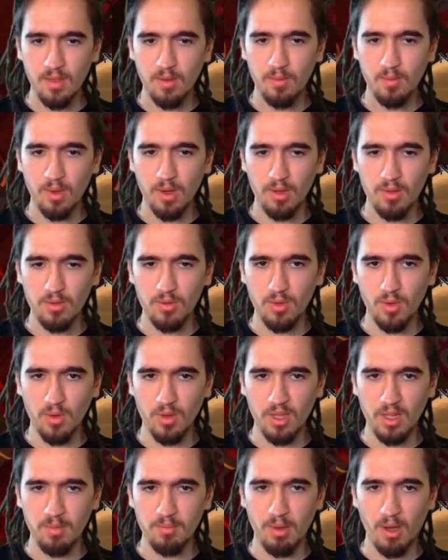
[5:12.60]
What are you
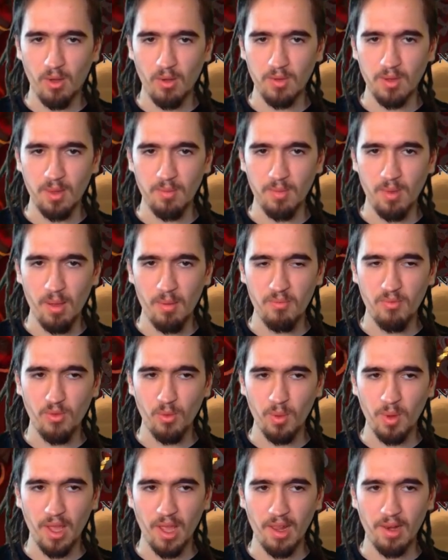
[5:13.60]
talking about? I'm
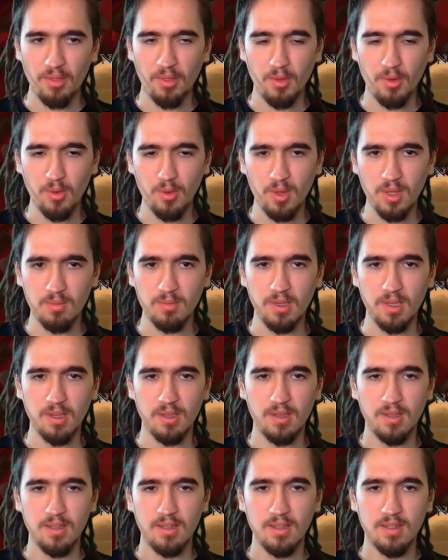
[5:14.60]
full health. Look at me.
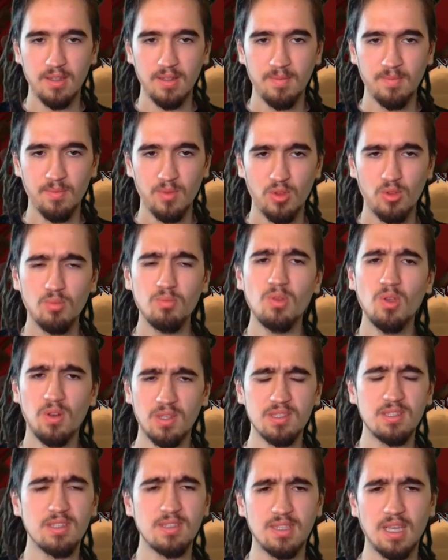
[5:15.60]
To be
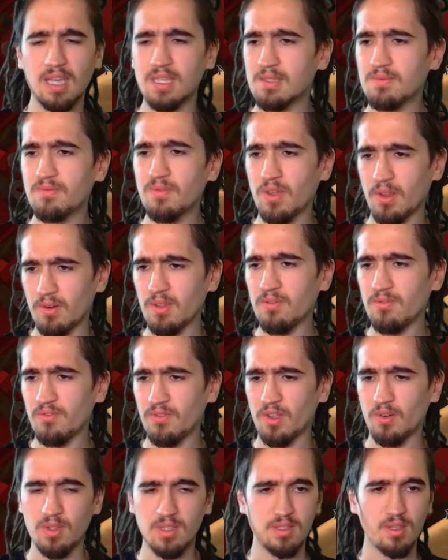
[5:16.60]
honest, this guy is very
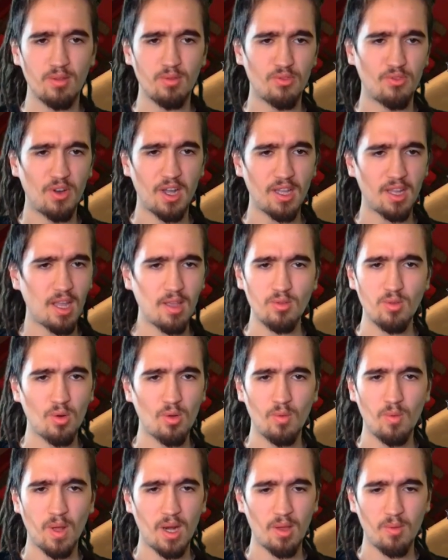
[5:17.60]
easy to fight. I don't
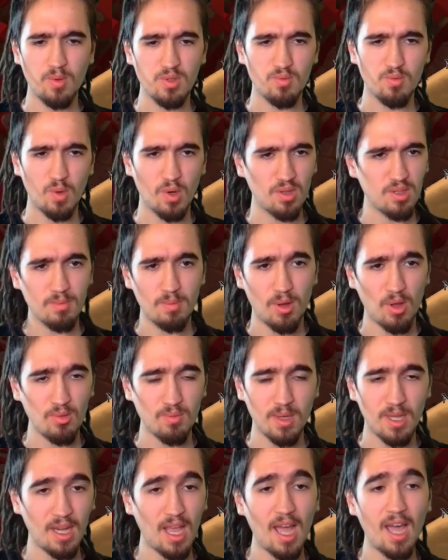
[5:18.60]
know what I was worried about,
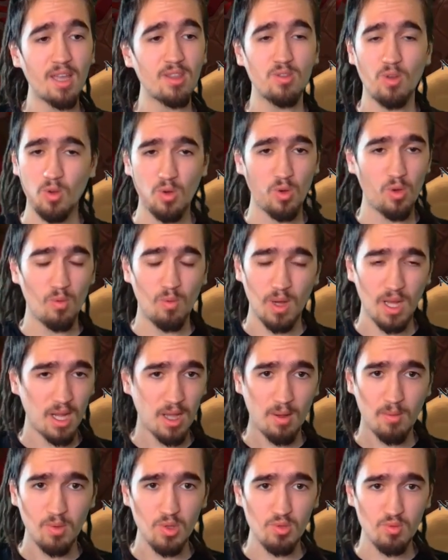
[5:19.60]
man. I don't know what
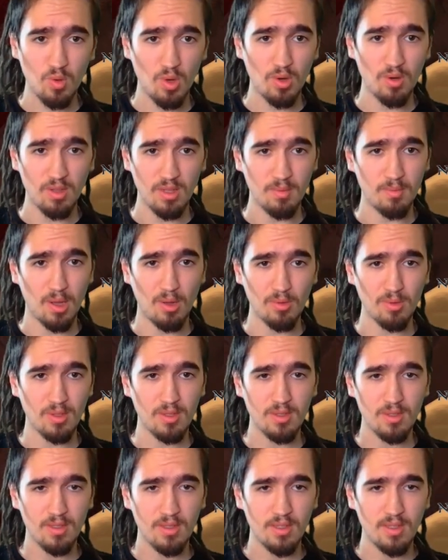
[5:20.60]
I was worried about.
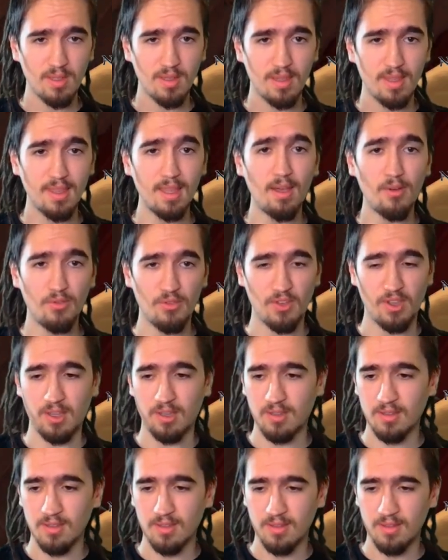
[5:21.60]
Nothing.
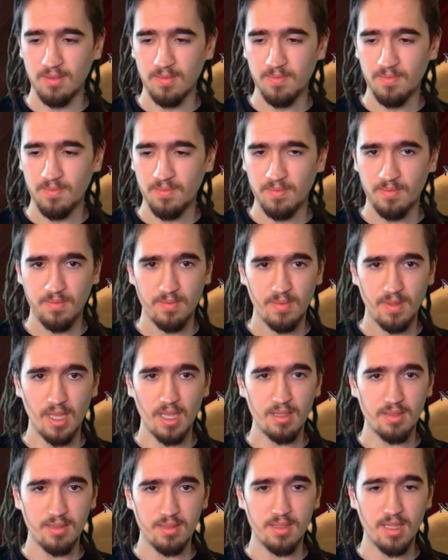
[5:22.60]

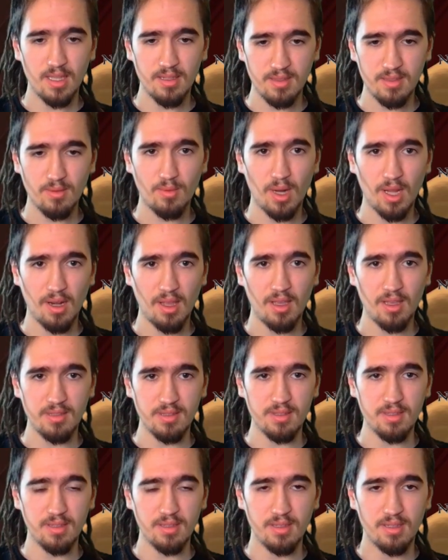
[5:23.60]
That's the right
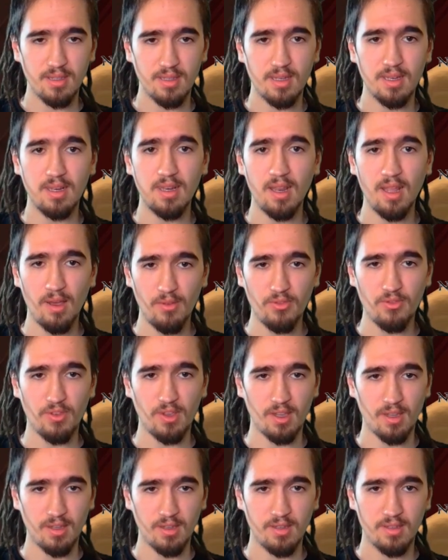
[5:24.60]
answer. Nothing.
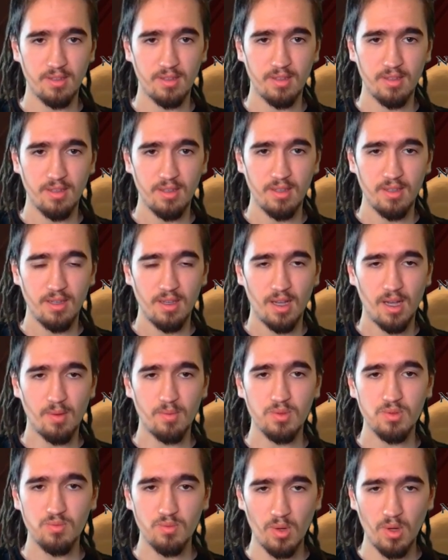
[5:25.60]
I
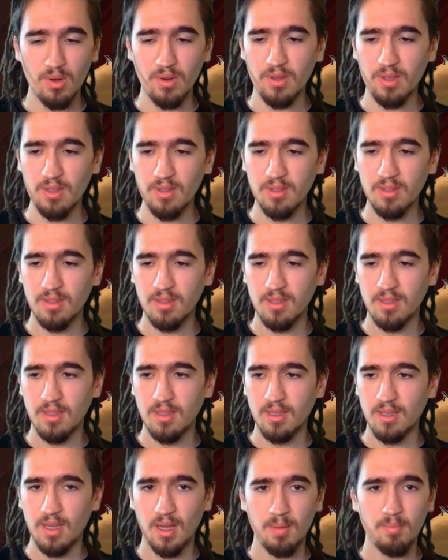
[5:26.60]
was worried
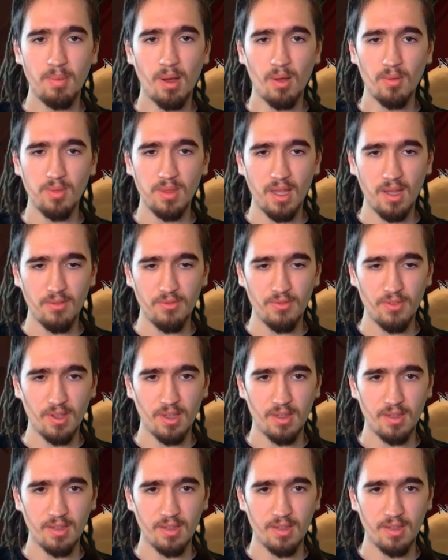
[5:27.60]
about nothing.